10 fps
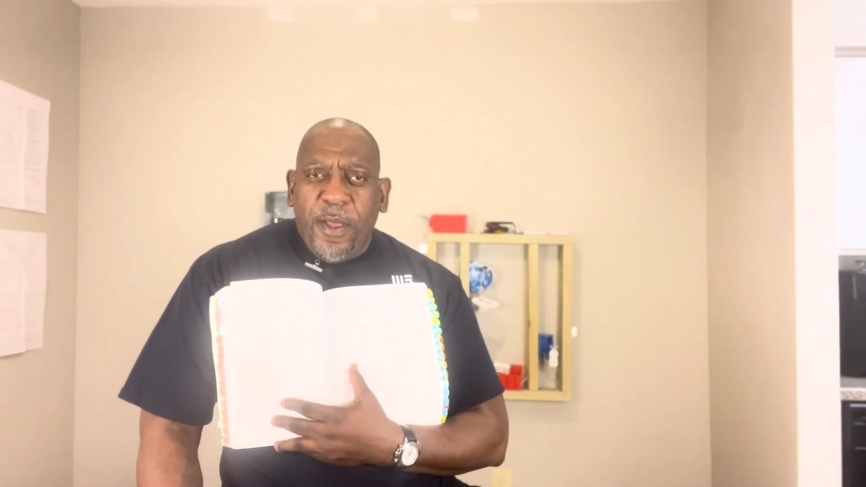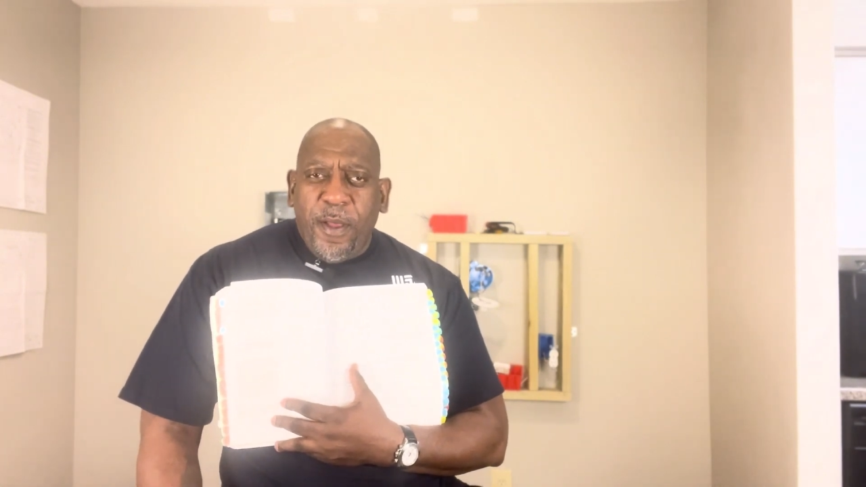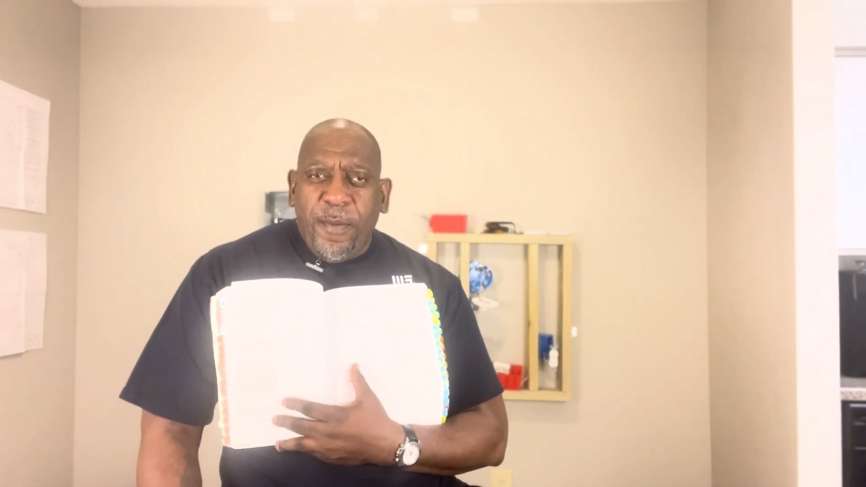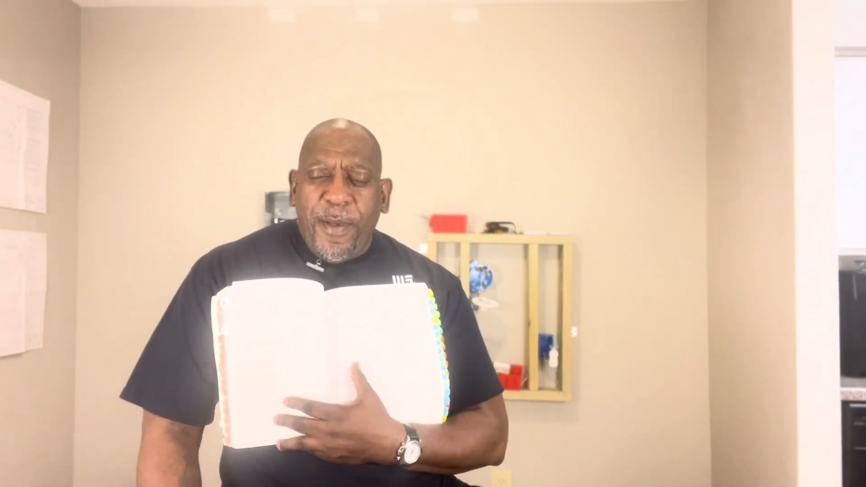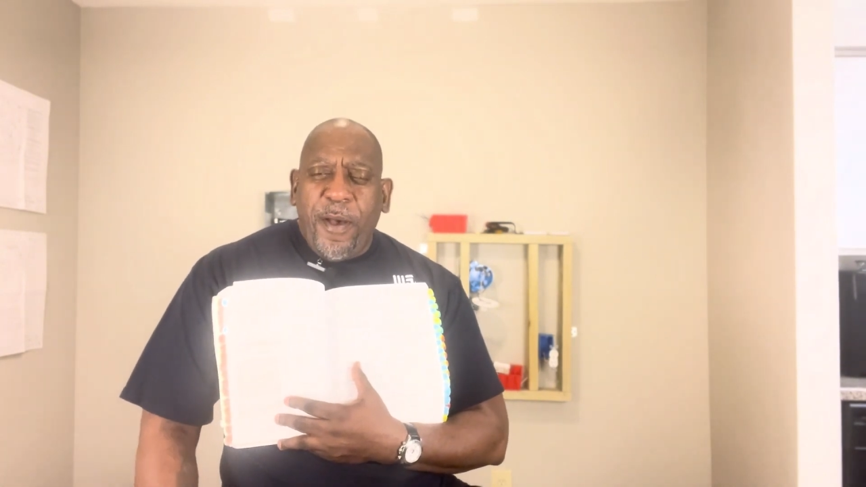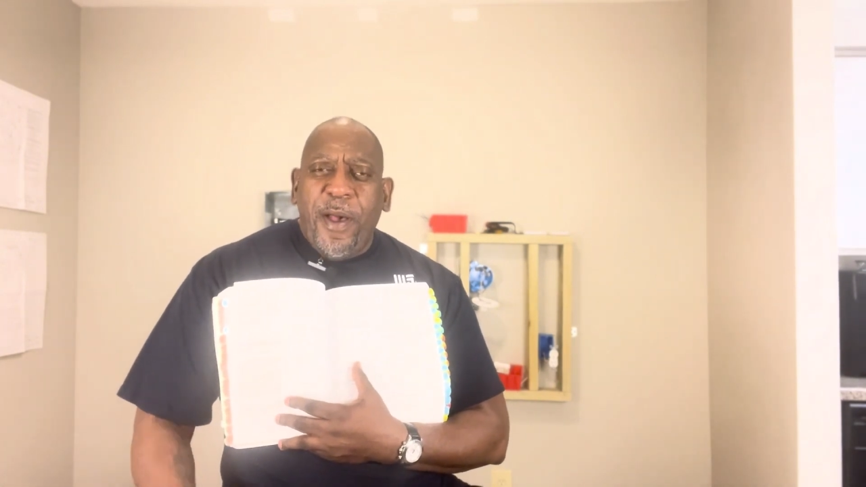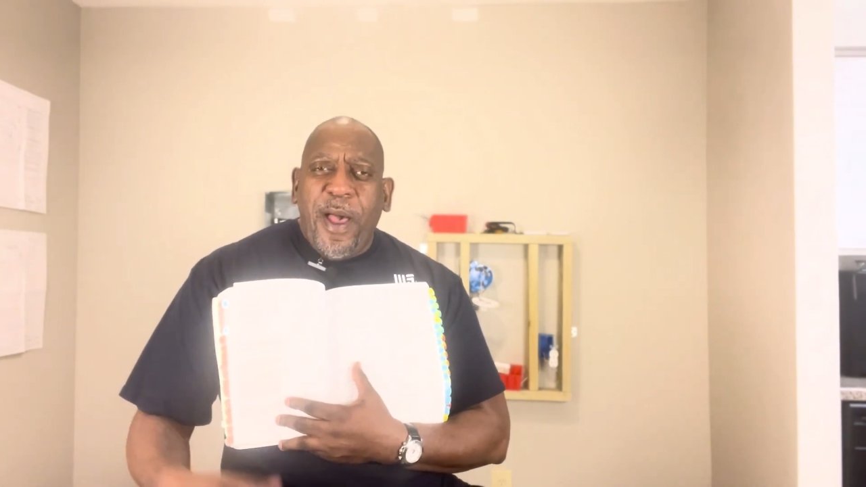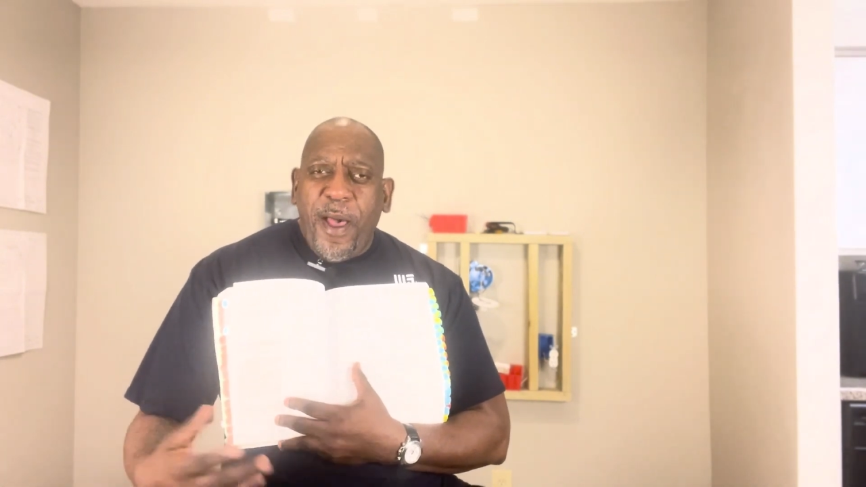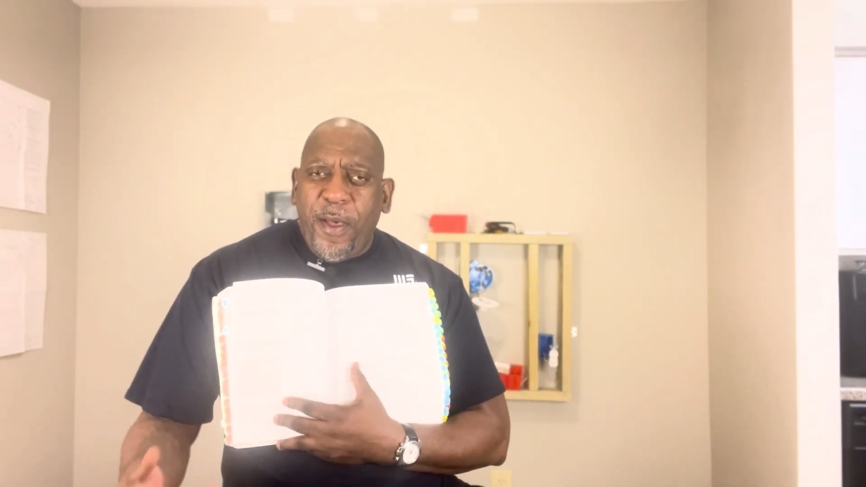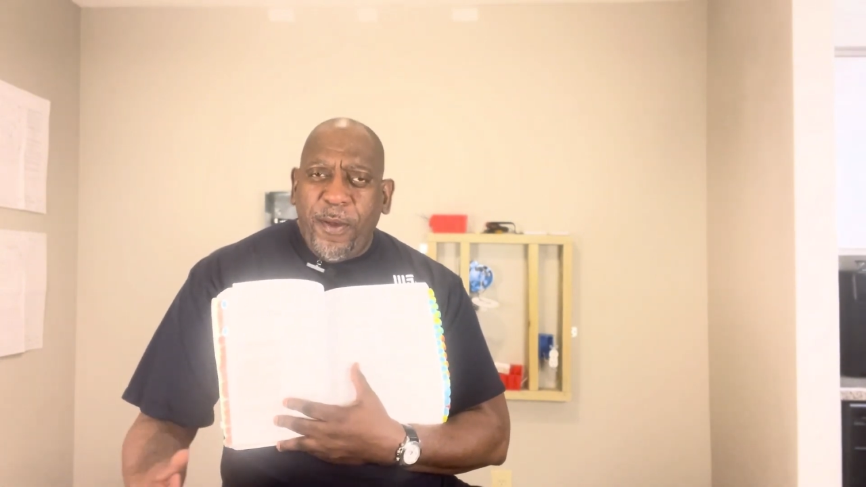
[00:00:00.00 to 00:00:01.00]
about
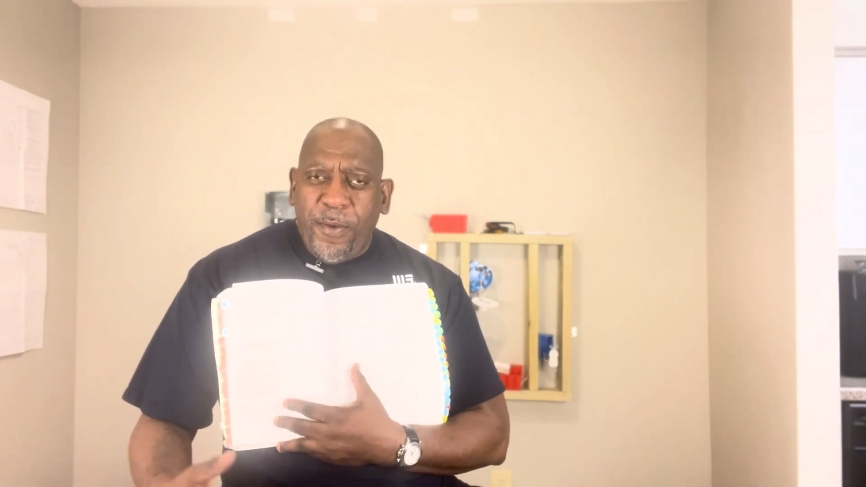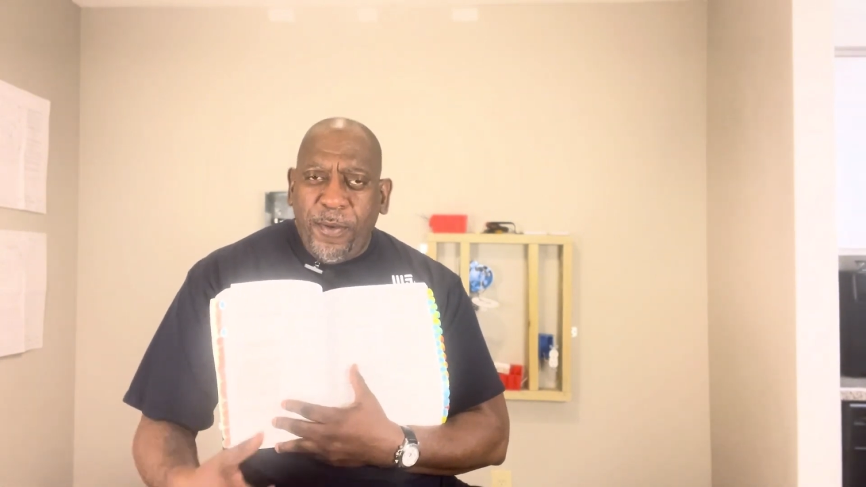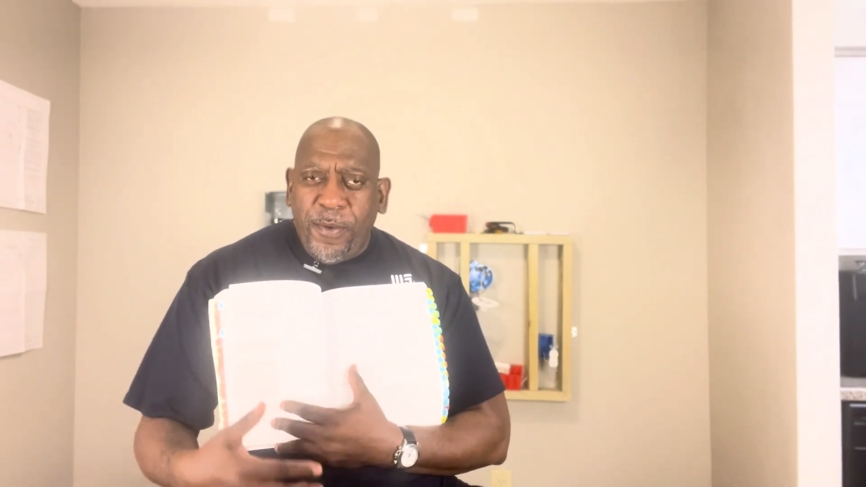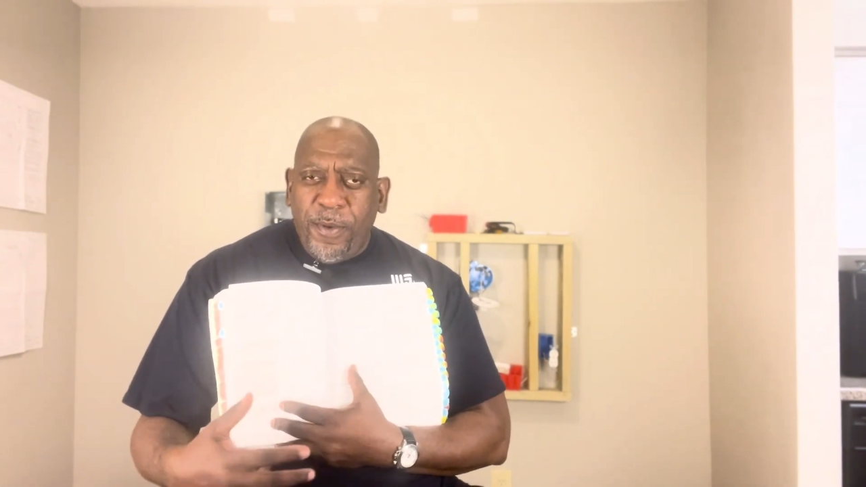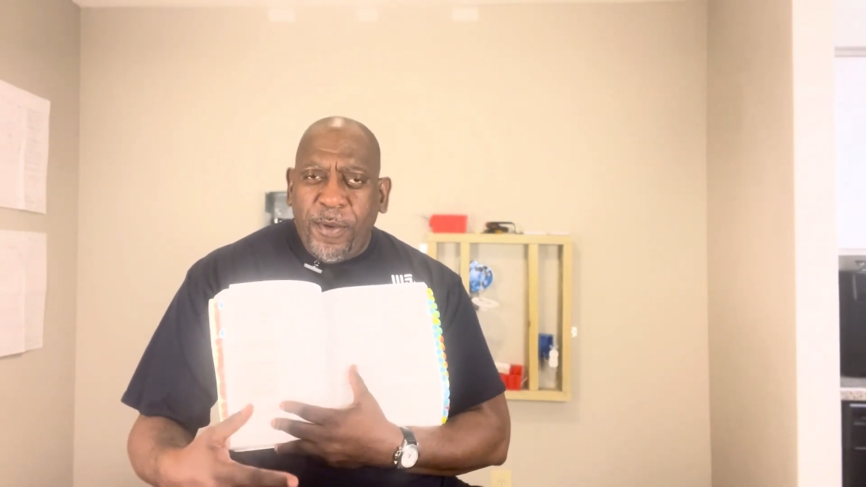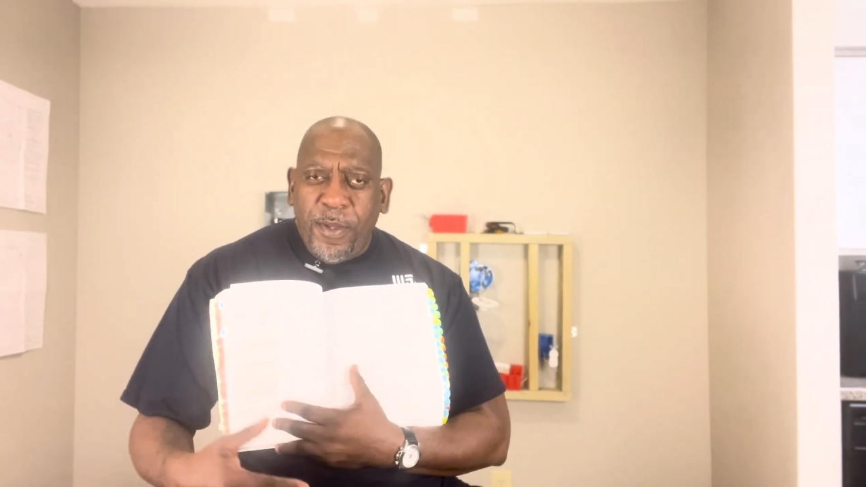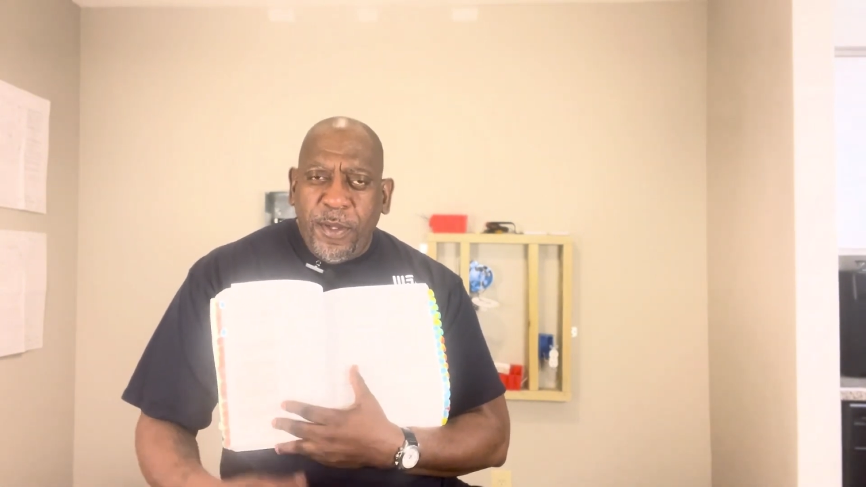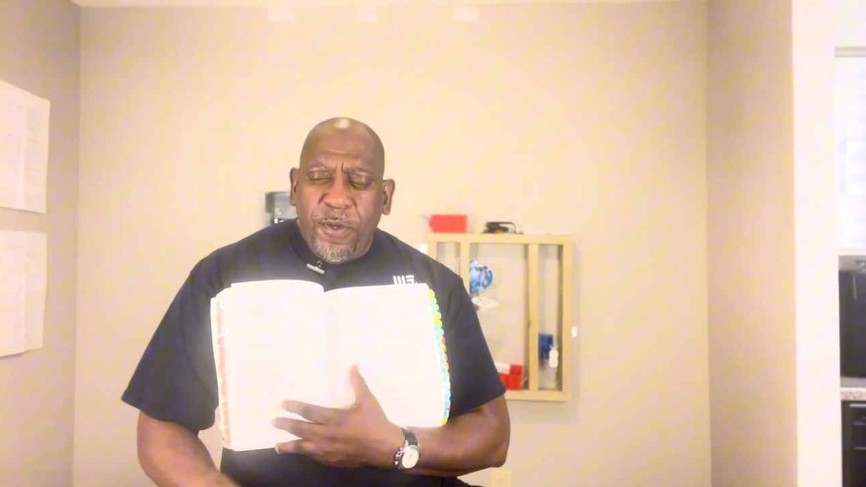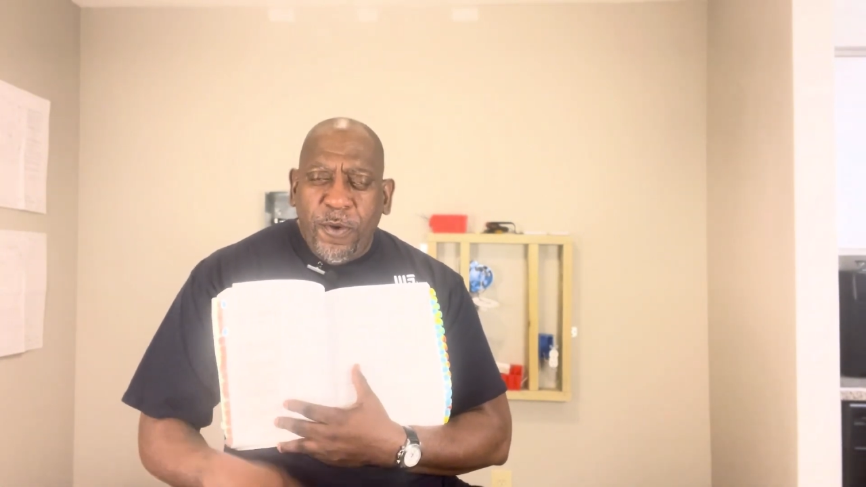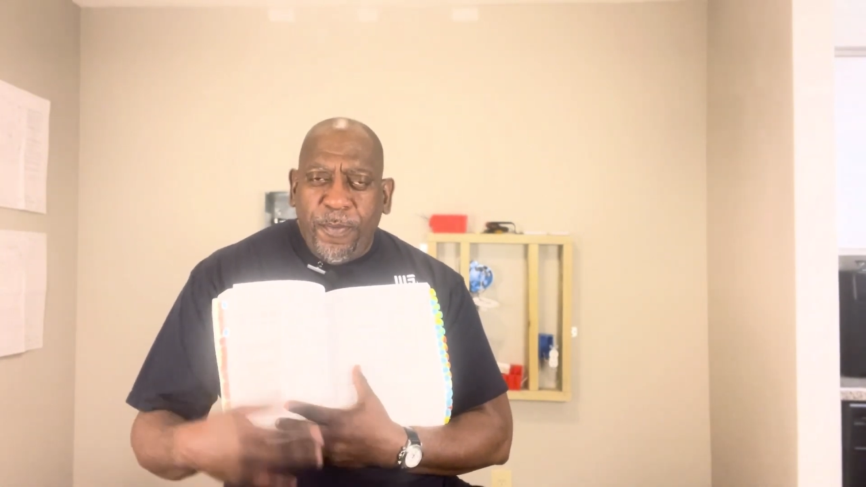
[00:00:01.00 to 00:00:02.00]
how you